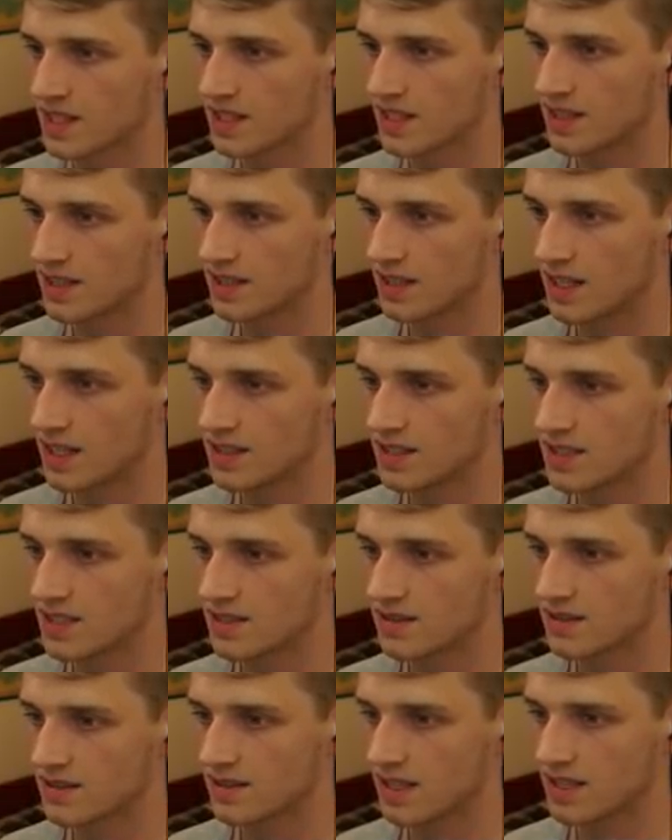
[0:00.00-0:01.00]
I'll, I'll
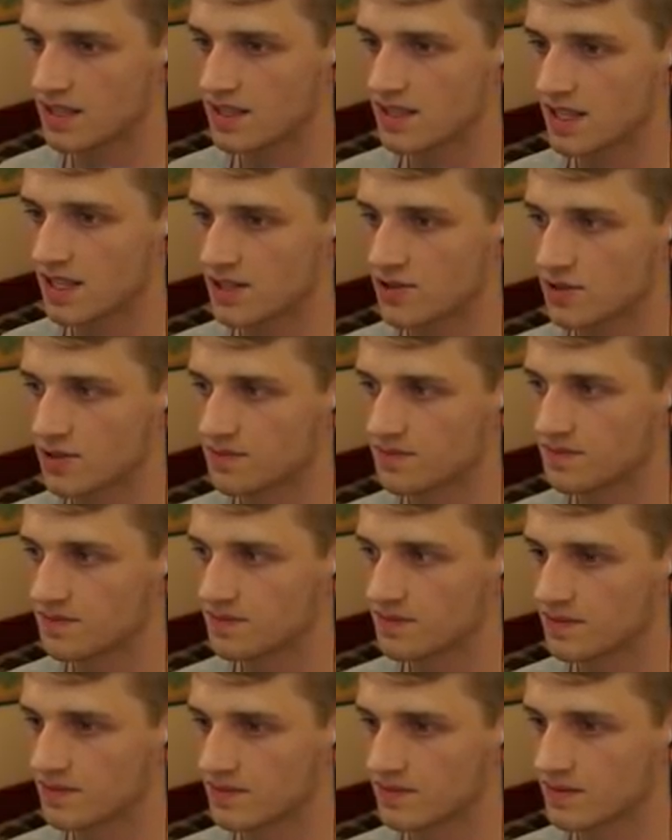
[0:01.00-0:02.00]
just, I'll just stick to them.
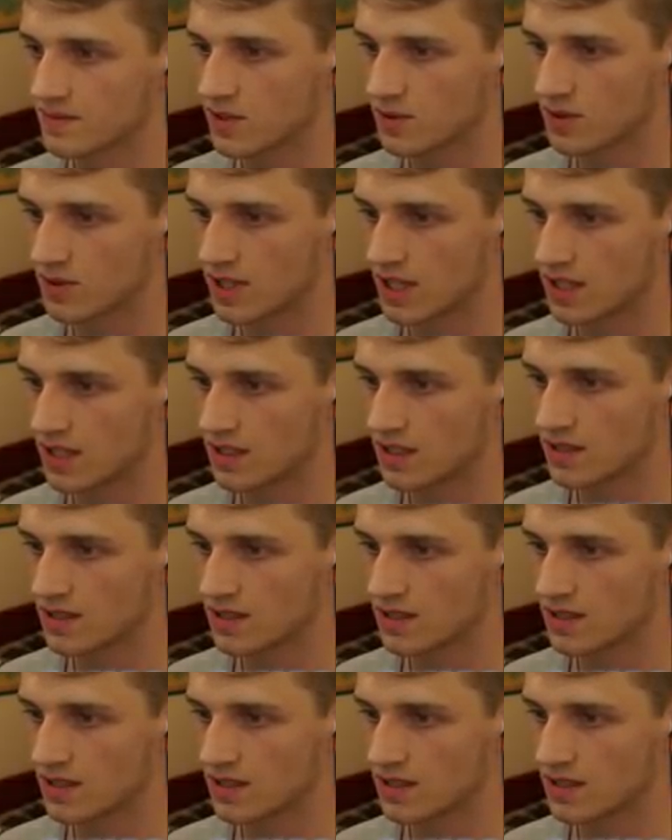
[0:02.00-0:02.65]
Or I'll,